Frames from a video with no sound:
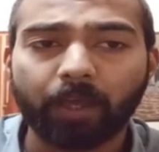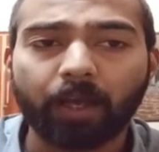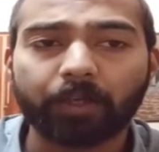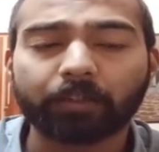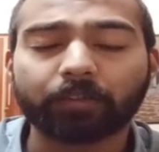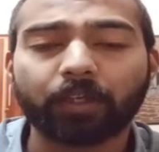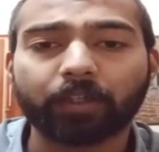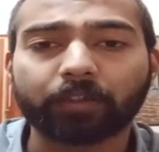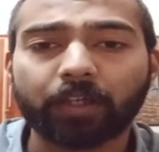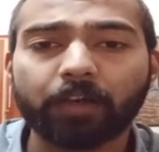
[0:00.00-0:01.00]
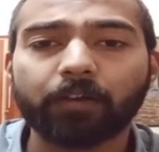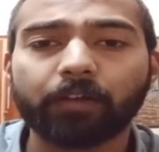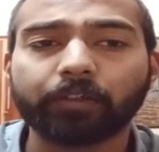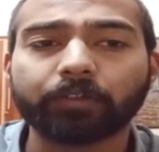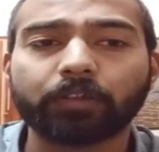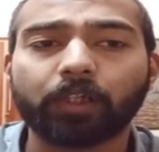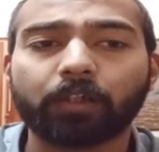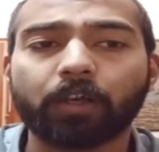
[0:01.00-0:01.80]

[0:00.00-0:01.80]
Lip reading: and the second is the